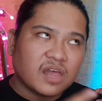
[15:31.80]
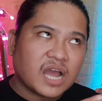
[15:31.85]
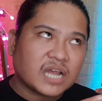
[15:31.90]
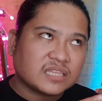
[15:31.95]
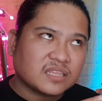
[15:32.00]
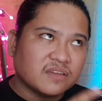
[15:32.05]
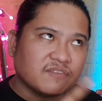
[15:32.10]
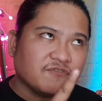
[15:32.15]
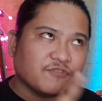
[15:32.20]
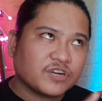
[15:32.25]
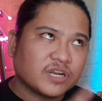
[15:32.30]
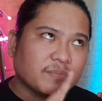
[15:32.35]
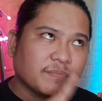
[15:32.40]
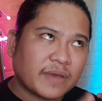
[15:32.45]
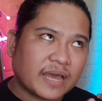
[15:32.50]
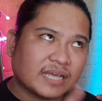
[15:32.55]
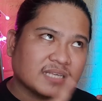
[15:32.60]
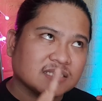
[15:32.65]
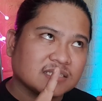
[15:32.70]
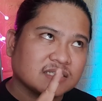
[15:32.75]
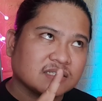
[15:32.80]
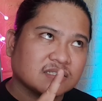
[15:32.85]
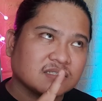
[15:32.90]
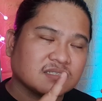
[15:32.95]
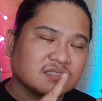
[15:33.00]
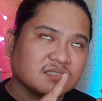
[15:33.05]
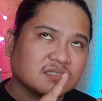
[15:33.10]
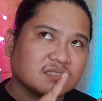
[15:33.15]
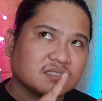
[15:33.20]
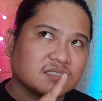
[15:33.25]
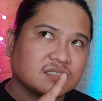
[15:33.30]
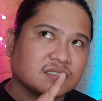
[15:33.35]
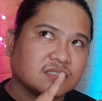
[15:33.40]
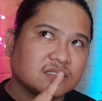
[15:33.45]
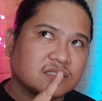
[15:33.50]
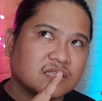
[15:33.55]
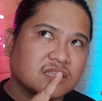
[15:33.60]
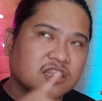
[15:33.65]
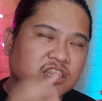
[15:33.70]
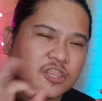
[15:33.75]
I think for the past
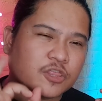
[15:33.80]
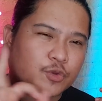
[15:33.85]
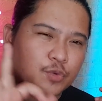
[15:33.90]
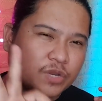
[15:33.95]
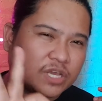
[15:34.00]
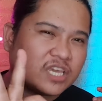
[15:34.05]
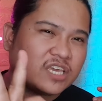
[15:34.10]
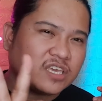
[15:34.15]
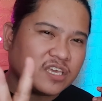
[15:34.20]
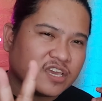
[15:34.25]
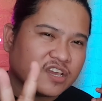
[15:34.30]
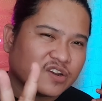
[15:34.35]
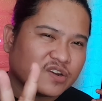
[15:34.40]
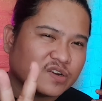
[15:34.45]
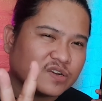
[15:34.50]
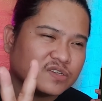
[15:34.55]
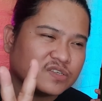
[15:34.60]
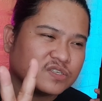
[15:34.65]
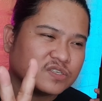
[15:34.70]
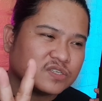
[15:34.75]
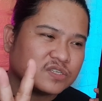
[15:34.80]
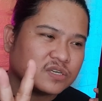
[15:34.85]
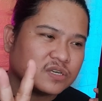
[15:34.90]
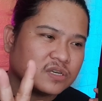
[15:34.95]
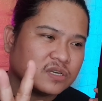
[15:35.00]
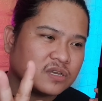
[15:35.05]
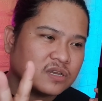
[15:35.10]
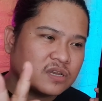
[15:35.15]
3 years,